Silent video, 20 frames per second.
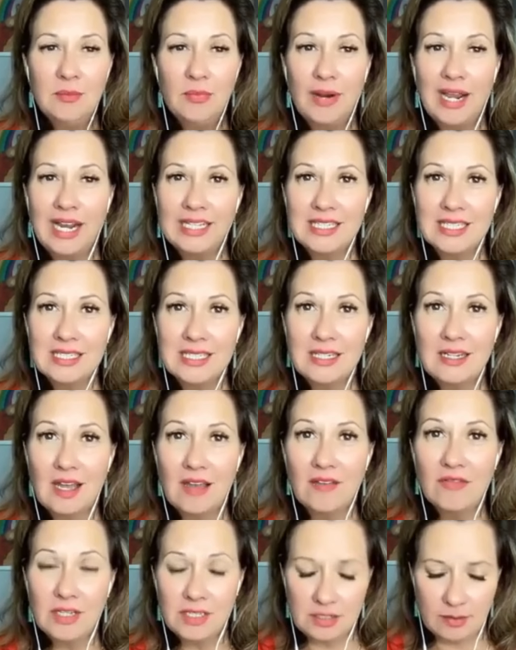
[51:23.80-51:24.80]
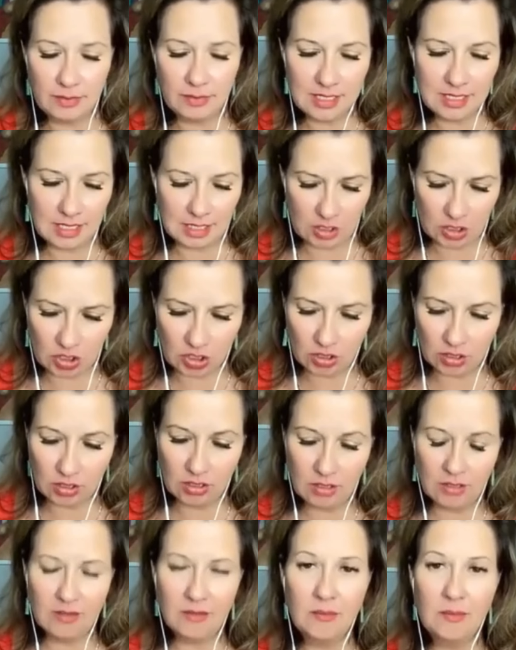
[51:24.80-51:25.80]
practice the
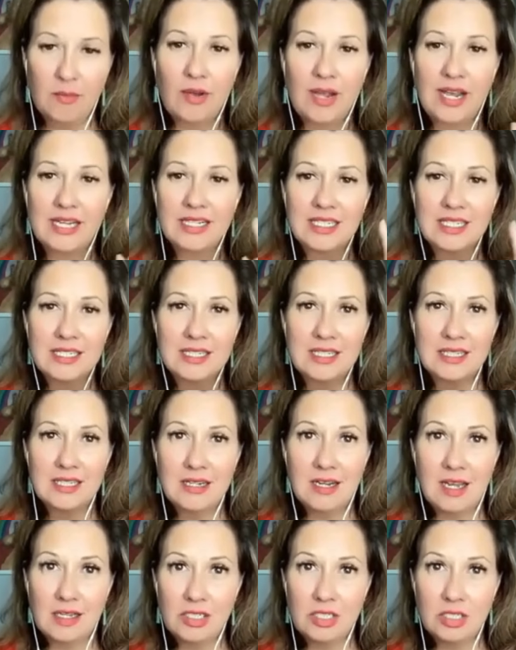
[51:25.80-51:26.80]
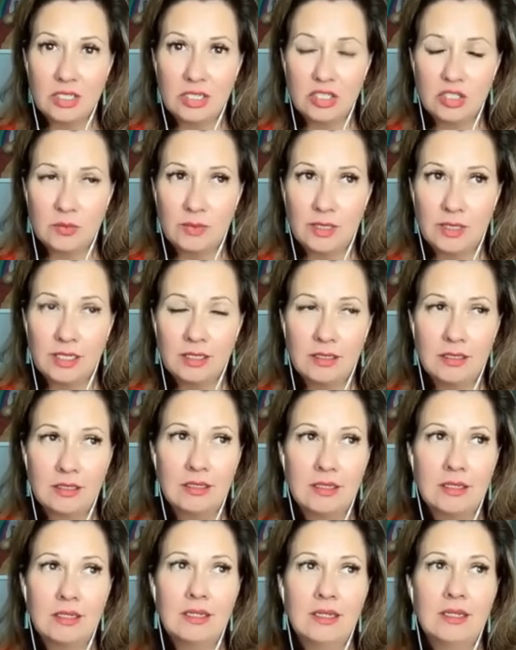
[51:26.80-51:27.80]
non-victimization, practice the non-judgment,
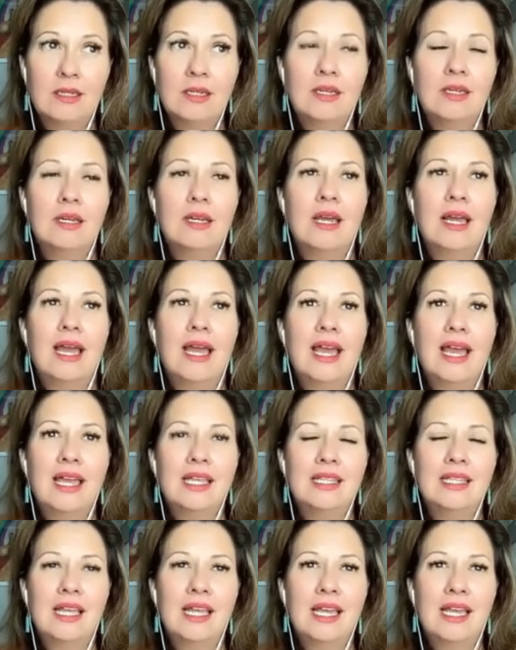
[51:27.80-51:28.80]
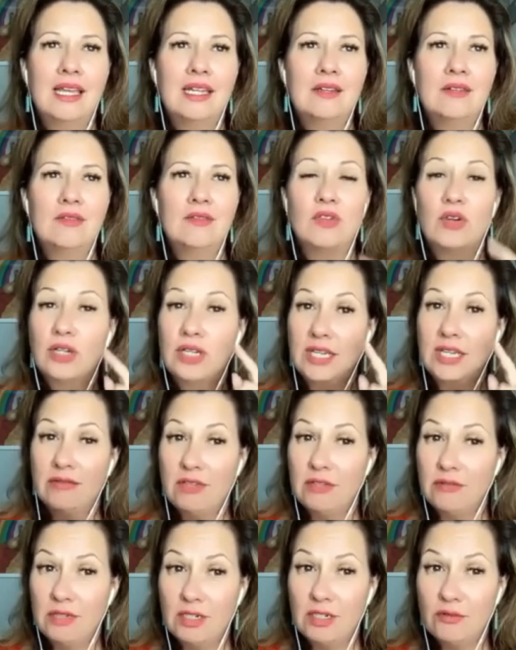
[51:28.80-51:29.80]
and then forgive
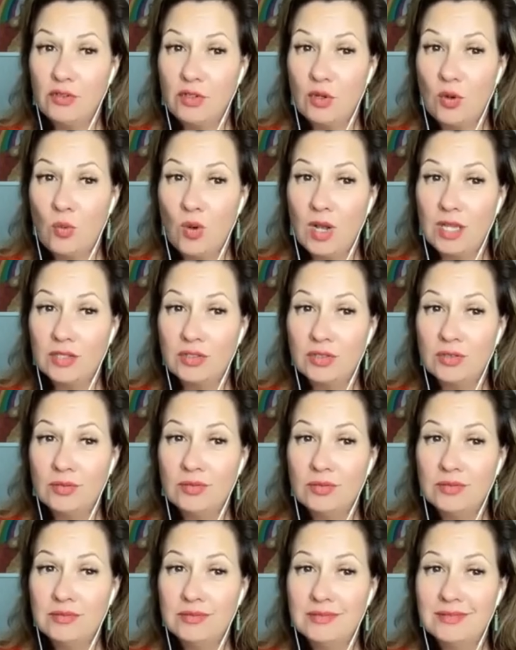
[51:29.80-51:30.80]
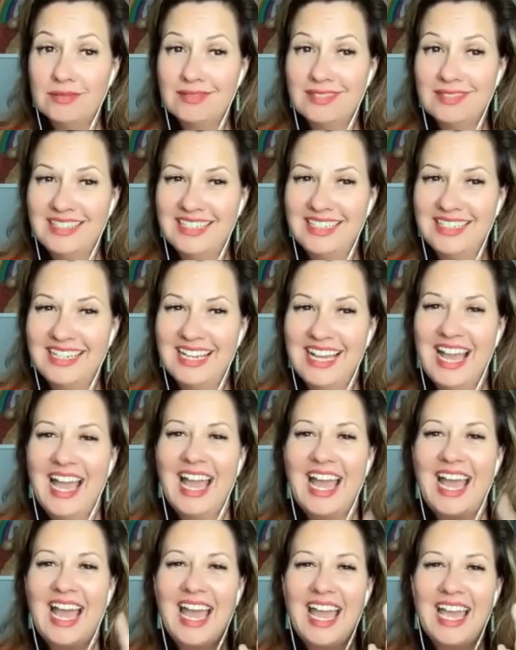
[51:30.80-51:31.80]
even if you don't want to.
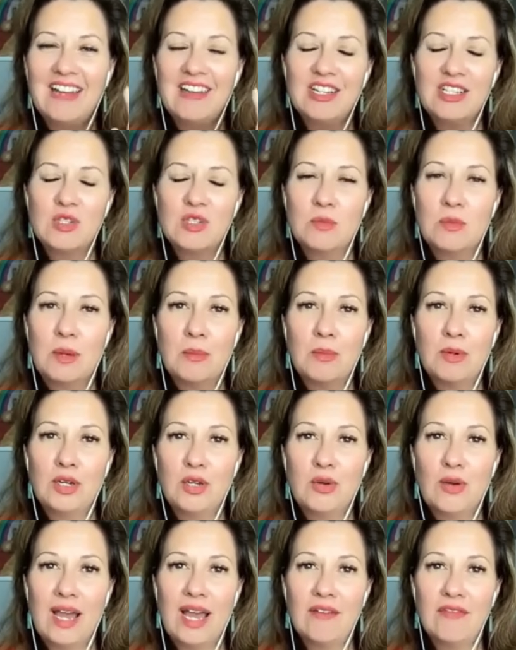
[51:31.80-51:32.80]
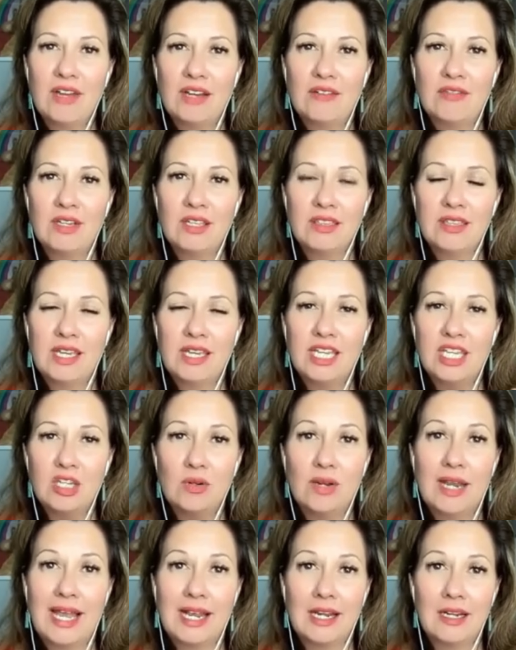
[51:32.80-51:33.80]
And just remember, you have everything and
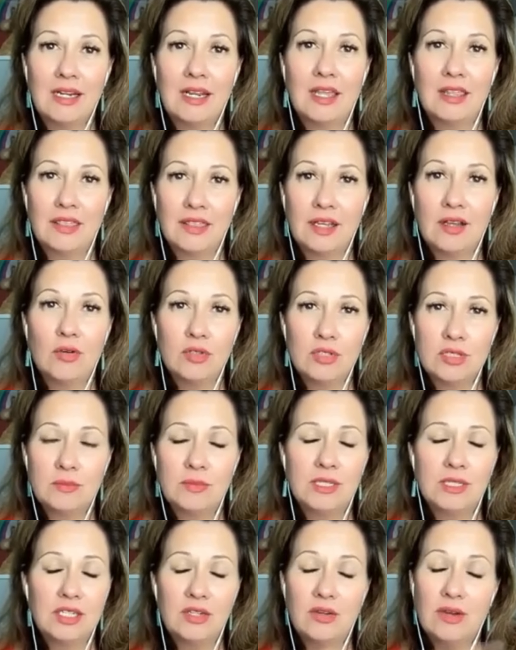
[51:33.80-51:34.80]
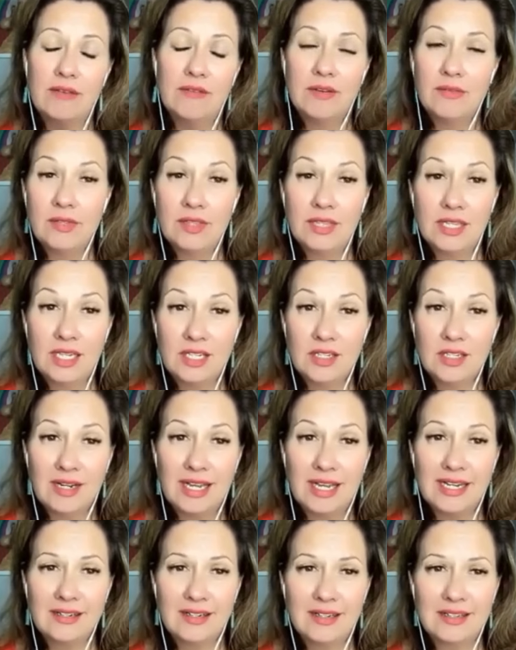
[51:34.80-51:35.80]
you lack nothing. Ultimately, you have everything and you
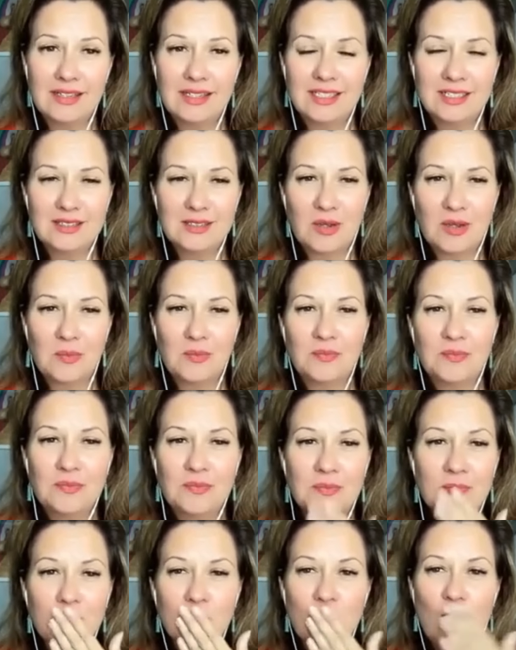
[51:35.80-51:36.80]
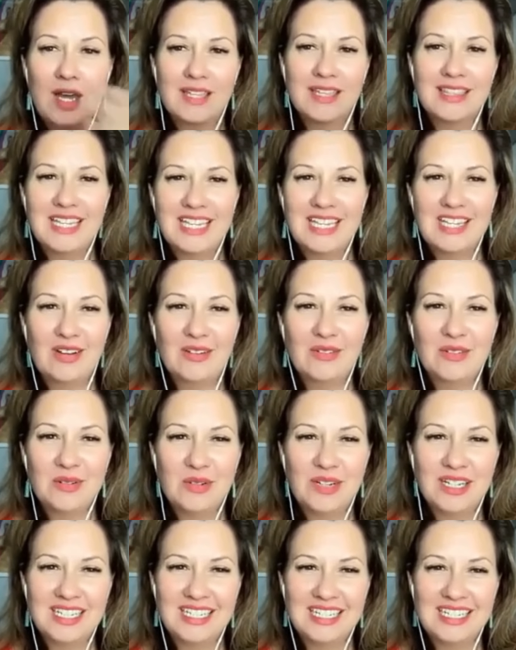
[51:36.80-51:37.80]
lack nothing. So, thank you,
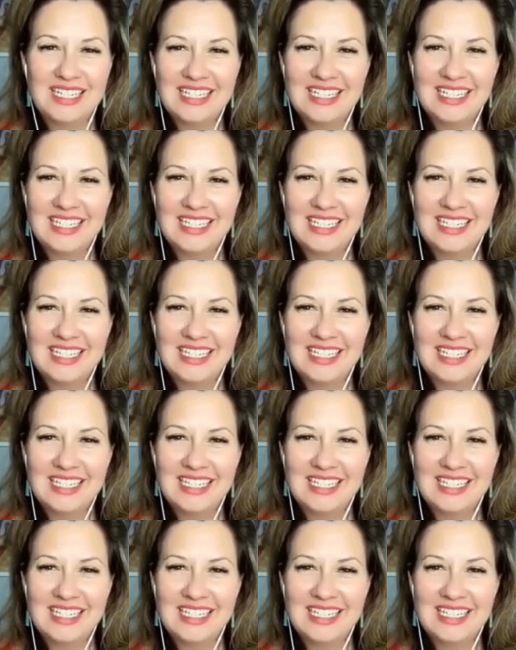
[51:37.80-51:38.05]
everyone.